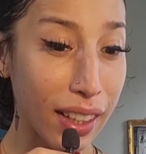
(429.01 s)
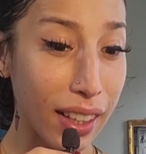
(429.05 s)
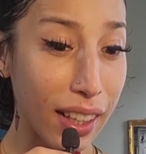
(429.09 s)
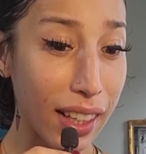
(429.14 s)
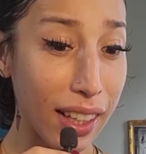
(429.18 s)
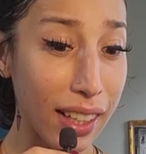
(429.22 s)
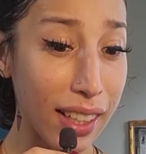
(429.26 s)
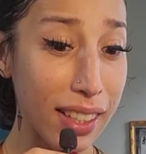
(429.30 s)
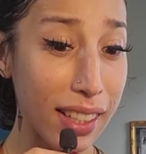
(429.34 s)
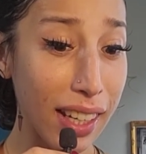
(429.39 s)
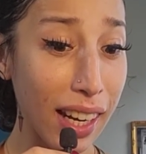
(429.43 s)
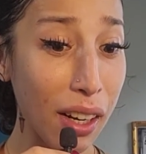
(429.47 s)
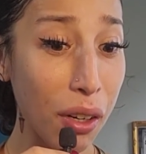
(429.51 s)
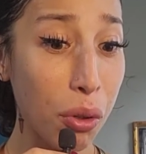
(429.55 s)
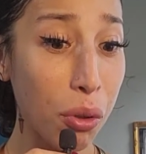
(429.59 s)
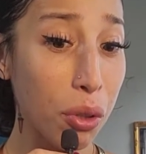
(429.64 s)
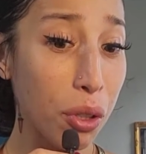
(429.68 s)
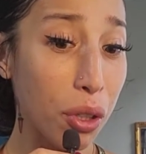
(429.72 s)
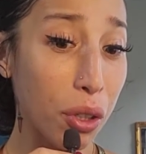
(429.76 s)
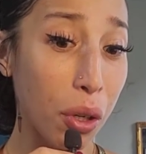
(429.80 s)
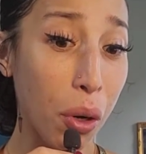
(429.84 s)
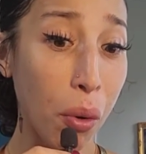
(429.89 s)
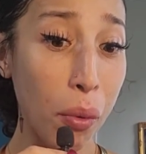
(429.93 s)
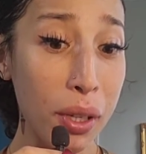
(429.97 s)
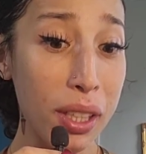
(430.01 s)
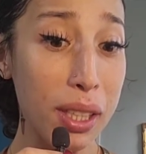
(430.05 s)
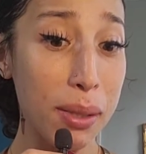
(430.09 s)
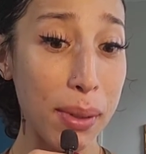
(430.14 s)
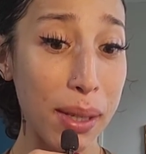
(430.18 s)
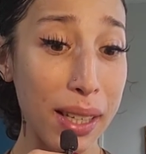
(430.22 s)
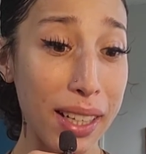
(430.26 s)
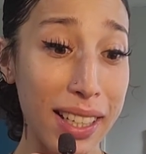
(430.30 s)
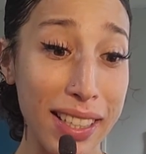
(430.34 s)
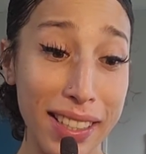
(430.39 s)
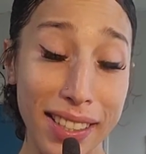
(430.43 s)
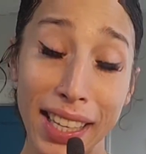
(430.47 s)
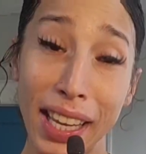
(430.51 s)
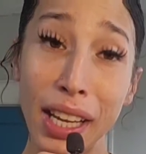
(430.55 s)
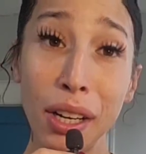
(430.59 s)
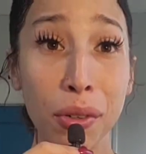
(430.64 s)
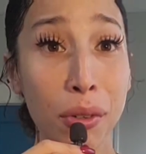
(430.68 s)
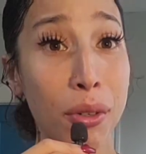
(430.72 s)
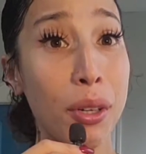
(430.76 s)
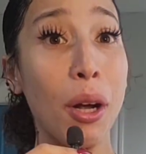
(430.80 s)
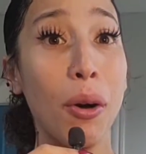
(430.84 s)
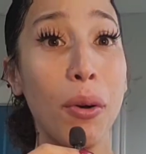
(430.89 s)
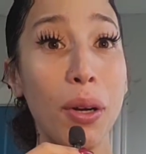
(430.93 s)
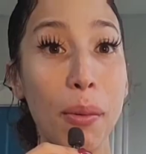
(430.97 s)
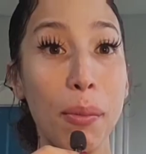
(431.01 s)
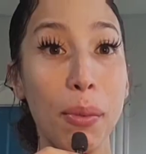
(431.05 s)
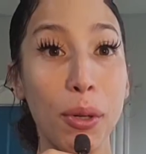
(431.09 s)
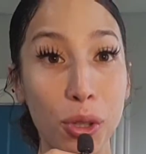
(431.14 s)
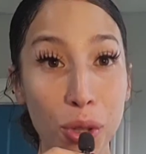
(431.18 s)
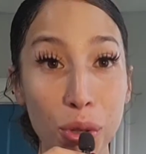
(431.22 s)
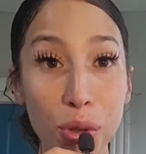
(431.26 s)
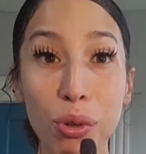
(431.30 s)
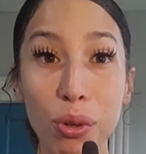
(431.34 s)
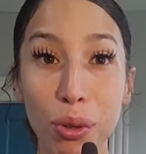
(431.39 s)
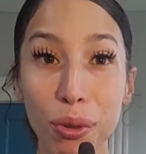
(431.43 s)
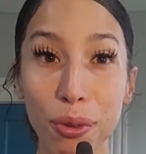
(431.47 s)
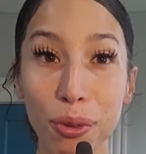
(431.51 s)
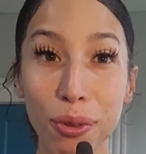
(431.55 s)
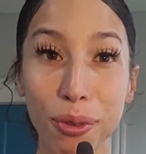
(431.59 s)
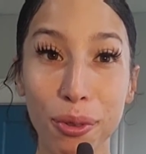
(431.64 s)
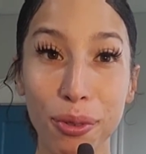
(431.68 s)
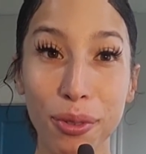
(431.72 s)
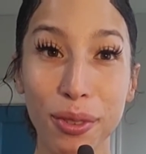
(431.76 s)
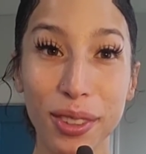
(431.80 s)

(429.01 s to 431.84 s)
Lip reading: And it's who you're going to be because they don't know it, but you do.